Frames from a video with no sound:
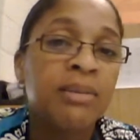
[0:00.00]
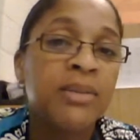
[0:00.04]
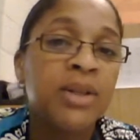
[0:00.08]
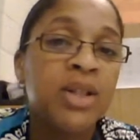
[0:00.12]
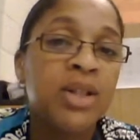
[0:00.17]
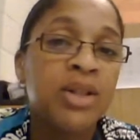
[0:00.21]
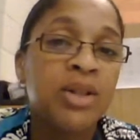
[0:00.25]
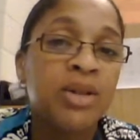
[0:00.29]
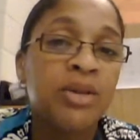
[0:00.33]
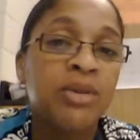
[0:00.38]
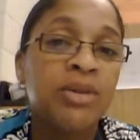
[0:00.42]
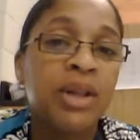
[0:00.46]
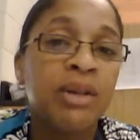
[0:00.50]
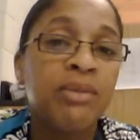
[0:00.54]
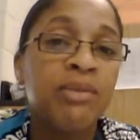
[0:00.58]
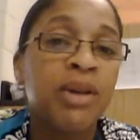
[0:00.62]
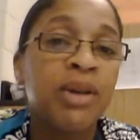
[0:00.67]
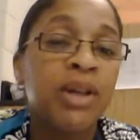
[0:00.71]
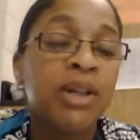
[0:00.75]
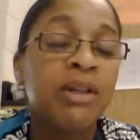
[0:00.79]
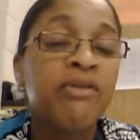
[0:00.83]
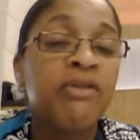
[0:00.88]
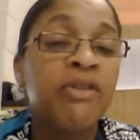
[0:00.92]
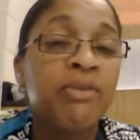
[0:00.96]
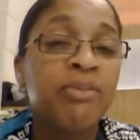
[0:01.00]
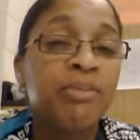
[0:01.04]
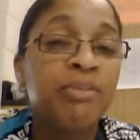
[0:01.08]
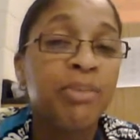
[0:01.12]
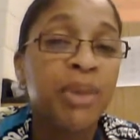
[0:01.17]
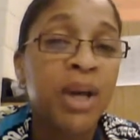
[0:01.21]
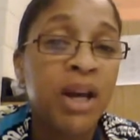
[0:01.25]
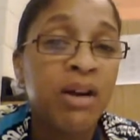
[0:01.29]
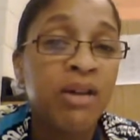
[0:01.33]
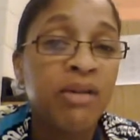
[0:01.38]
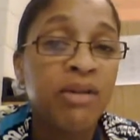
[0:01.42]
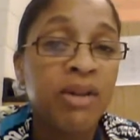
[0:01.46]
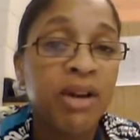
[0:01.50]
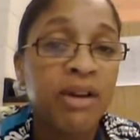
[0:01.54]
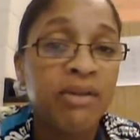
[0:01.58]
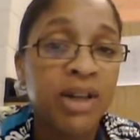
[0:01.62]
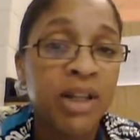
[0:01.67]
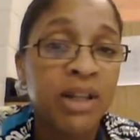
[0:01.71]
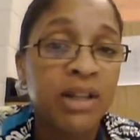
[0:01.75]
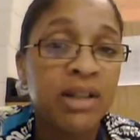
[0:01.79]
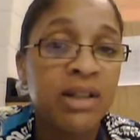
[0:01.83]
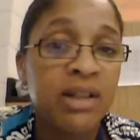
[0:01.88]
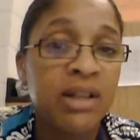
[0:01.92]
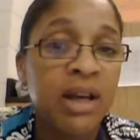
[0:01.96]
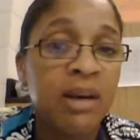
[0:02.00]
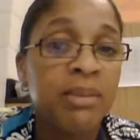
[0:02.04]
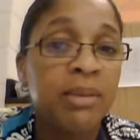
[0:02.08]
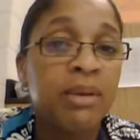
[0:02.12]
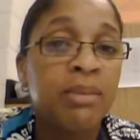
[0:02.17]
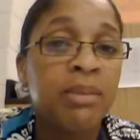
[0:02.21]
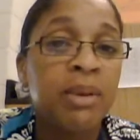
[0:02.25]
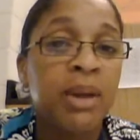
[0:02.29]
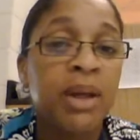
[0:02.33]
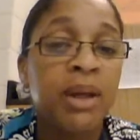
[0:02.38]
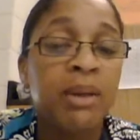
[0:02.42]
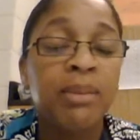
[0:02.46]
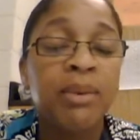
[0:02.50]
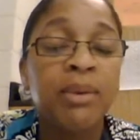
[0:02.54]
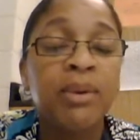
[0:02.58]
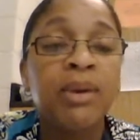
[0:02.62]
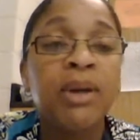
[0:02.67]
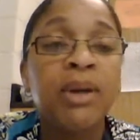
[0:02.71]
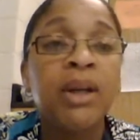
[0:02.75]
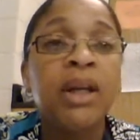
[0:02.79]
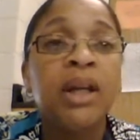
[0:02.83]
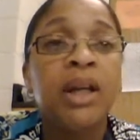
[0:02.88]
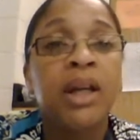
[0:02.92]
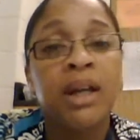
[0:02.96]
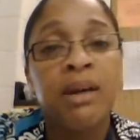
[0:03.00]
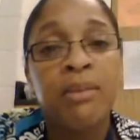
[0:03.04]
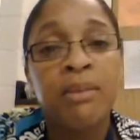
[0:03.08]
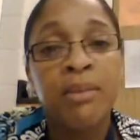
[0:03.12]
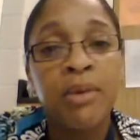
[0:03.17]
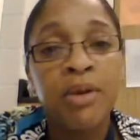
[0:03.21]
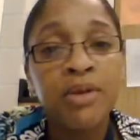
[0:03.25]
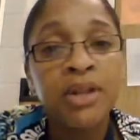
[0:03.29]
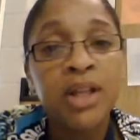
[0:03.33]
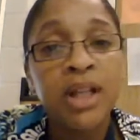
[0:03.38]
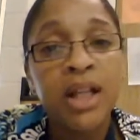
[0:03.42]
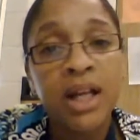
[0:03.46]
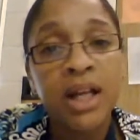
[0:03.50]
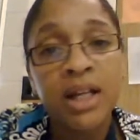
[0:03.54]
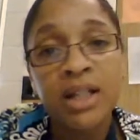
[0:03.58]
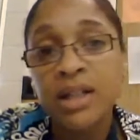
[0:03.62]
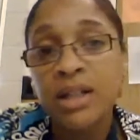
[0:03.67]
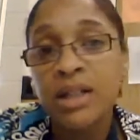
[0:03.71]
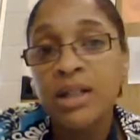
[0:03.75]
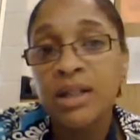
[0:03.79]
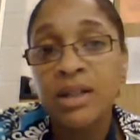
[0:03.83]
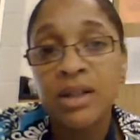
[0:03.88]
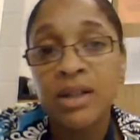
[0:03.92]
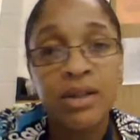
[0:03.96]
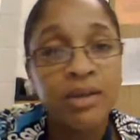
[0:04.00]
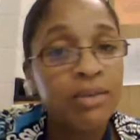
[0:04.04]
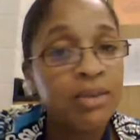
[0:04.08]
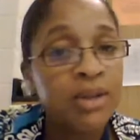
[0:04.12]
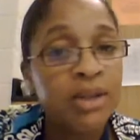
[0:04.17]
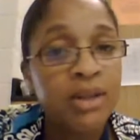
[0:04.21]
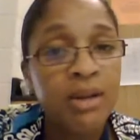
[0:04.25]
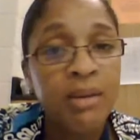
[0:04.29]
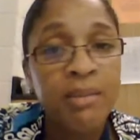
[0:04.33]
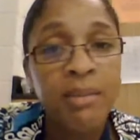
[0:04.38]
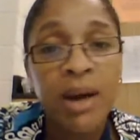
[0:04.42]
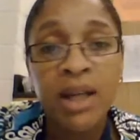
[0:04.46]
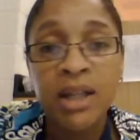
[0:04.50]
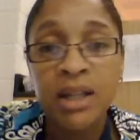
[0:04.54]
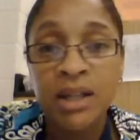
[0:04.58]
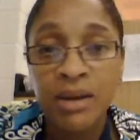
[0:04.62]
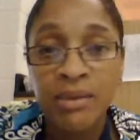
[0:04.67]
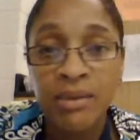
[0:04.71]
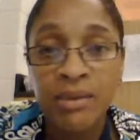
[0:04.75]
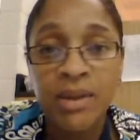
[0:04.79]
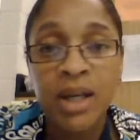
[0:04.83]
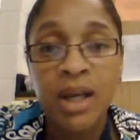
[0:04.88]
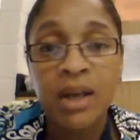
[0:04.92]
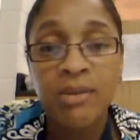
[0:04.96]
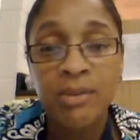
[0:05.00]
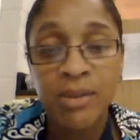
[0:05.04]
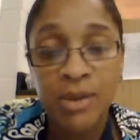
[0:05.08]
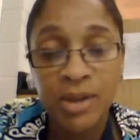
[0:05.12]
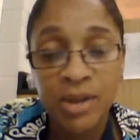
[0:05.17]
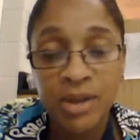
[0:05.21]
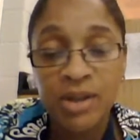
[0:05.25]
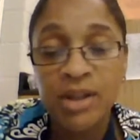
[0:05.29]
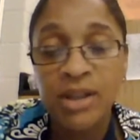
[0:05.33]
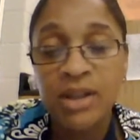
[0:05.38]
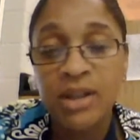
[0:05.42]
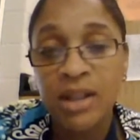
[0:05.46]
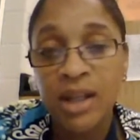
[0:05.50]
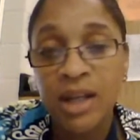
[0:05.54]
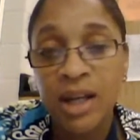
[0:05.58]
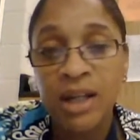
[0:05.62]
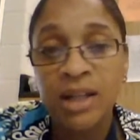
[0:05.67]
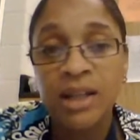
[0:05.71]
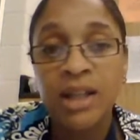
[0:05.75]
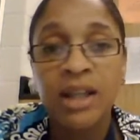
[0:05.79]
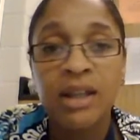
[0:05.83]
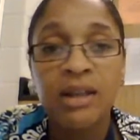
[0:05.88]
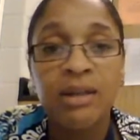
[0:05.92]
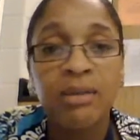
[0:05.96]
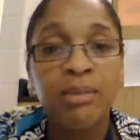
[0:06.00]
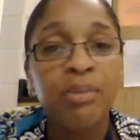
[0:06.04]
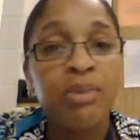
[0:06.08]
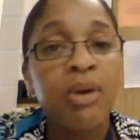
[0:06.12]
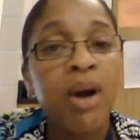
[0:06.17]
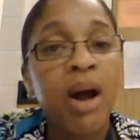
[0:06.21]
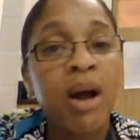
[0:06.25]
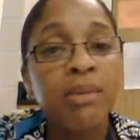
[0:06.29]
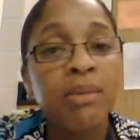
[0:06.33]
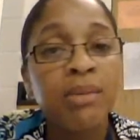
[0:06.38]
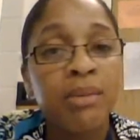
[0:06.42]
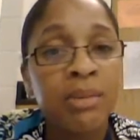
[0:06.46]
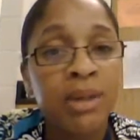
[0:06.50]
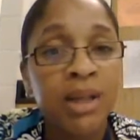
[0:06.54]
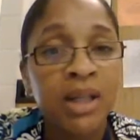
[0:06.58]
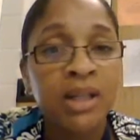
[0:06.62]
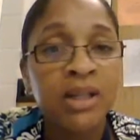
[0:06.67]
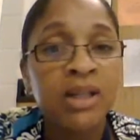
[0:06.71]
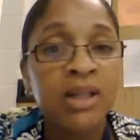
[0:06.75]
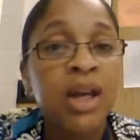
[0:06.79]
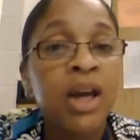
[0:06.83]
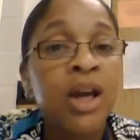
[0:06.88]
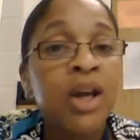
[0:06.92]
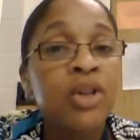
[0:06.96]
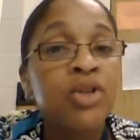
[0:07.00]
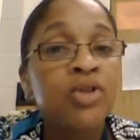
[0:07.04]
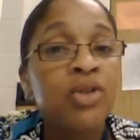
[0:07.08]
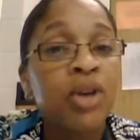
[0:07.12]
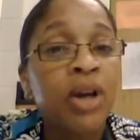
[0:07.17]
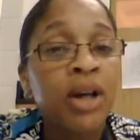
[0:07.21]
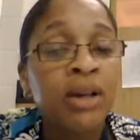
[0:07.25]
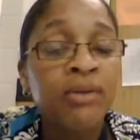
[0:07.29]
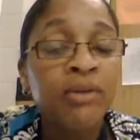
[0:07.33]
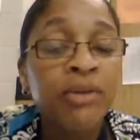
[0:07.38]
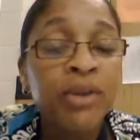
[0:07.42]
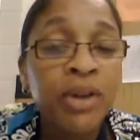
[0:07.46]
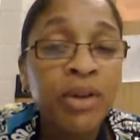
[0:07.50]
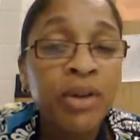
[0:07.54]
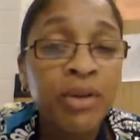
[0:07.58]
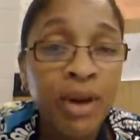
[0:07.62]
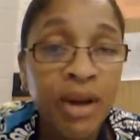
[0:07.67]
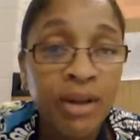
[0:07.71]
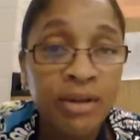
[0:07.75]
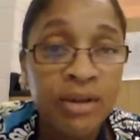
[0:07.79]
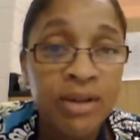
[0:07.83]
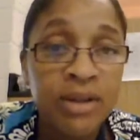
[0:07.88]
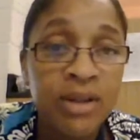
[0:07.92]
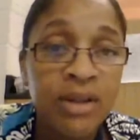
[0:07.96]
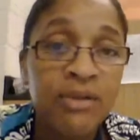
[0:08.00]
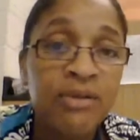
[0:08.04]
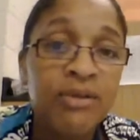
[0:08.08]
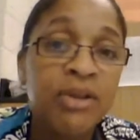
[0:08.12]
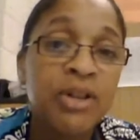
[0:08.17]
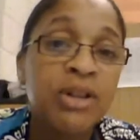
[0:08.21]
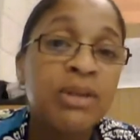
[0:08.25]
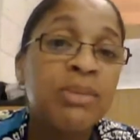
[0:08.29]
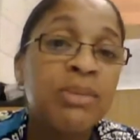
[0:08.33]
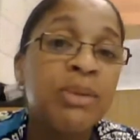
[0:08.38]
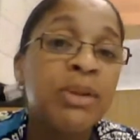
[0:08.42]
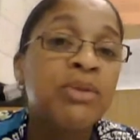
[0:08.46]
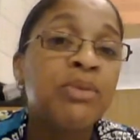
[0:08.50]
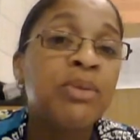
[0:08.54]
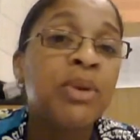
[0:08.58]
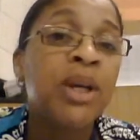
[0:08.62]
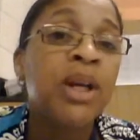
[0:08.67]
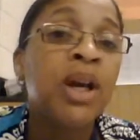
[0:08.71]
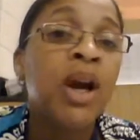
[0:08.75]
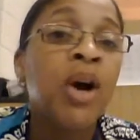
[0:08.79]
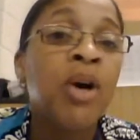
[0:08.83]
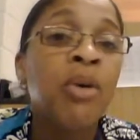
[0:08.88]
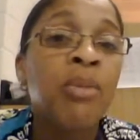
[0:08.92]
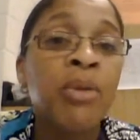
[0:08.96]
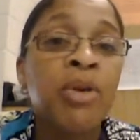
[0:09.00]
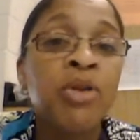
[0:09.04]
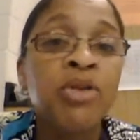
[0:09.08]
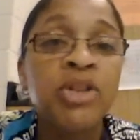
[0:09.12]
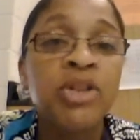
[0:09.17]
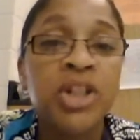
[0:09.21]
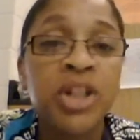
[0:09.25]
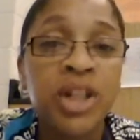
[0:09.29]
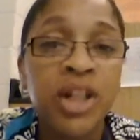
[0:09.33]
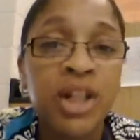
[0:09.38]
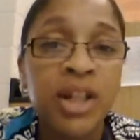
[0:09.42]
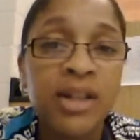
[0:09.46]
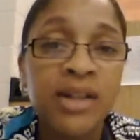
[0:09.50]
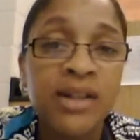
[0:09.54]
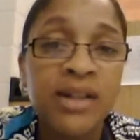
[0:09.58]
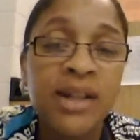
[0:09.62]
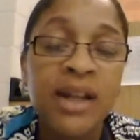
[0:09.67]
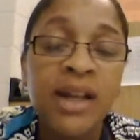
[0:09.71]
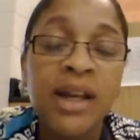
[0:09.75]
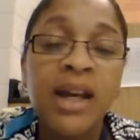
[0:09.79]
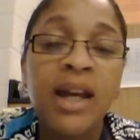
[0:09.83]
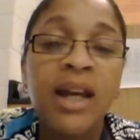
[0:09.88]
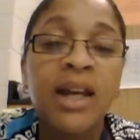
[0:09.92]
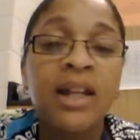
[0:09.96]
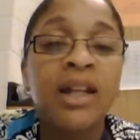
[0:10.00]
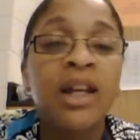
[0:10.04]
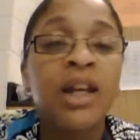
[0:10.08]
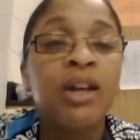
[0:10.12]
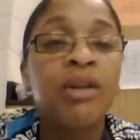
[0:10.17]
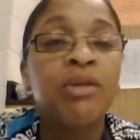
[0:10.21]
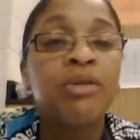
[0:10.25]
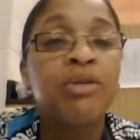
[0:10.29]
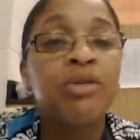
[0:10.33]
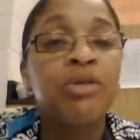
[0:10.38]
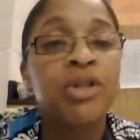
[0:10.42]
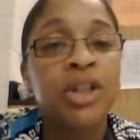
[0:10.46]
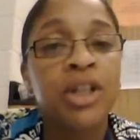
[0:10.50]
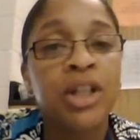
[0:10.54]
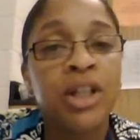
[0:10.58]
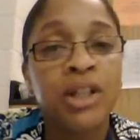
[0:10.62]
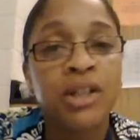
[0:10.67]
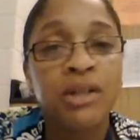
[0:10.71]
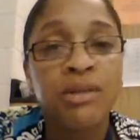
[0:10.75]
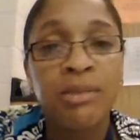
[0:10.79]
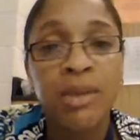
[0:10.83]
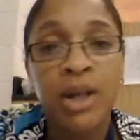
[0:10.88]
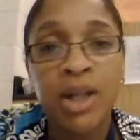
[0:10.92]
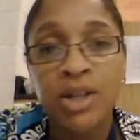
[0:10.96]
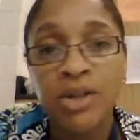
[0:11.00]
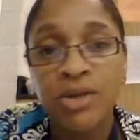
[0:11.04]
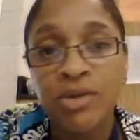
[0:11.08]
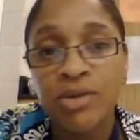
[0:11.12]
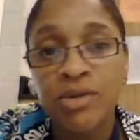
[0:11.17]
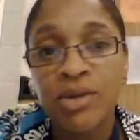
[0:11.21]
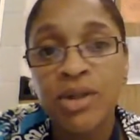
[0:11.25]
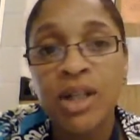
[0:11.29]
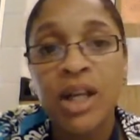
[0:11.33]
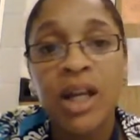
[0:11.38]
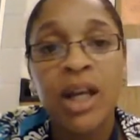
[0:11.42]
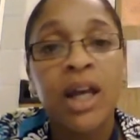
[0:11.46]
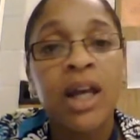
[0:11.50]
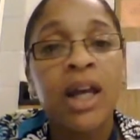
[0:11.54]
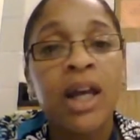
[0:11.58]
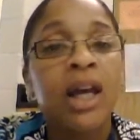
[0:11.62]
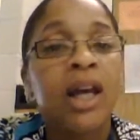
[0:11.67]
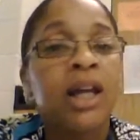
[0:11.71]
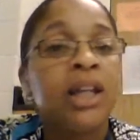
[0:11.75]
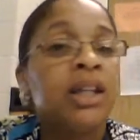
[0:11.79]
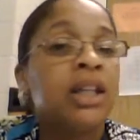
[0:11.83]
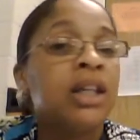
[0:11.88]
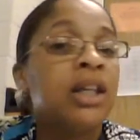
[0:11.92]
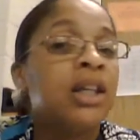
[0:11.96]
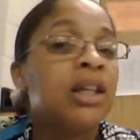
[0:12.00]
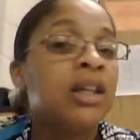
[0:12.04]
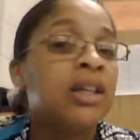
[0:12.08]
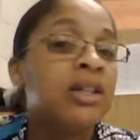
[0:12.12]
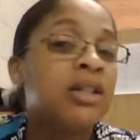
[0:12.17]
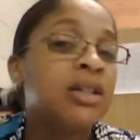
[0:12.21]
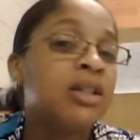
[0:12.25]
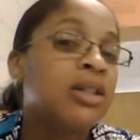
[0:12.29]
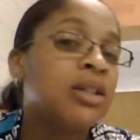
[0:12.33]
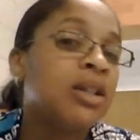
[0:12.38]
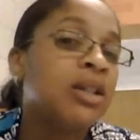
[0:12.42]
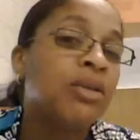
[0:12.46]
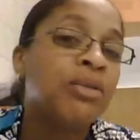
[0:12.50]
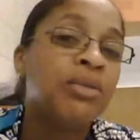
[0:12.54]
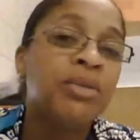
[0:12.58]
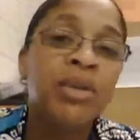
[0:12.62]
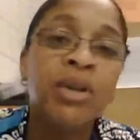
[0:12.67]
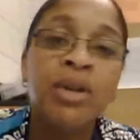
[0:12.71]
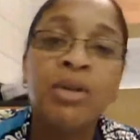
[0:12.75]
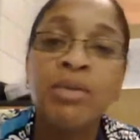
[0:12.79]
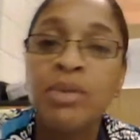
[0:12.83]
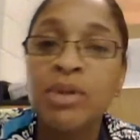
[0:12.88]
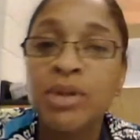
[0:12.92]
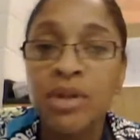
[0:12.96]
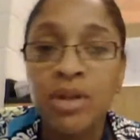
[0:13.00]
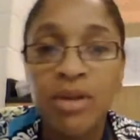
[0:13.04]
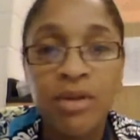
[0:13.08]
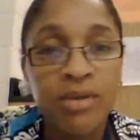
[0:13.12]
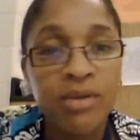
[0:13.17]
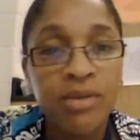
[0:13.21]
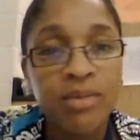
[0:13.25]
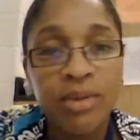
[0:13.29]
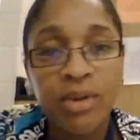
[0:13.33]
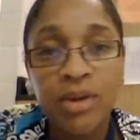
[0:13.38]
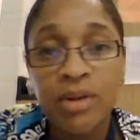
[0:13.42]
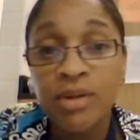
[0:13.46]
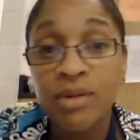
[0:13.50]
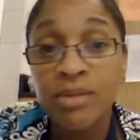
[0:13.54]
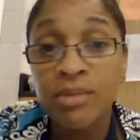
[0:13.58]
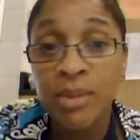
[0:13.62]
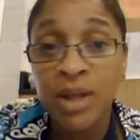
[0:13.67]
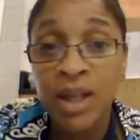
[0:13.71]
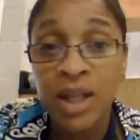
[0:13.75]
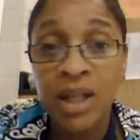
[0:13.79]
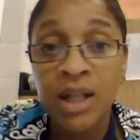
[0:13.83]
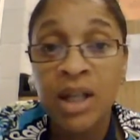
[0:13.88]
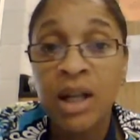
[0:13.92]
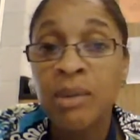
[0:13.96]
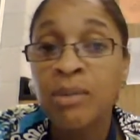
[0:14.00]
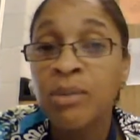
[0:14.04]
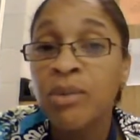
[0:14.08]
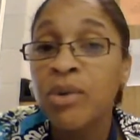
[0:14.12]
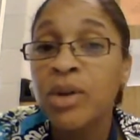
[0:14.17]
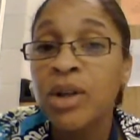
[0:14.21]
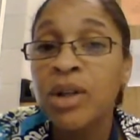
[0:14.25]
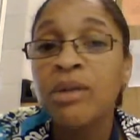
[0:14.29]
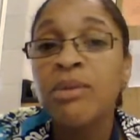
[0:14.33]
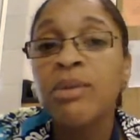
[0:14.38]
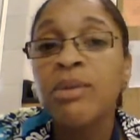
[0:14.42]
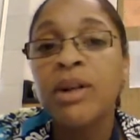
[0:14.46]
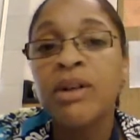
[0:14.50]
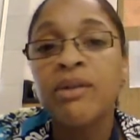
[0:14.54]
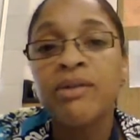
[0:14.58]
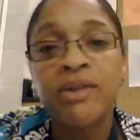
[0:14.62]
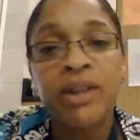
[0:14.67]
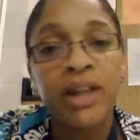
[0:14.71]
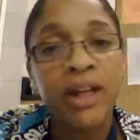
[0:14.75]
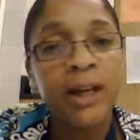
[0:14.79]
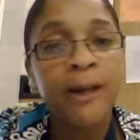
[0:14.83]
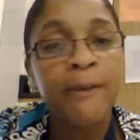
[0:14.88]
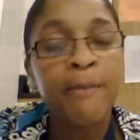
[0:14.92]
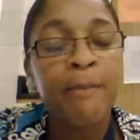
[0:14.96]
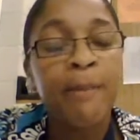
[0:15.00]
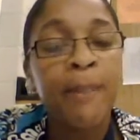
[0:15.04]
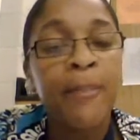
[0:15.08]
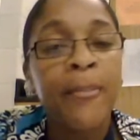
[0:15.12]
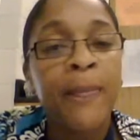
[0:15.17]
So they read the paragraph at the top of the paper. In most classes, there was somebody that was able to say that the problem is trying to figure out the difference between homogeneous and heterogeneous mixtures. And the kids don't know what those words mean. I'm well aware of that.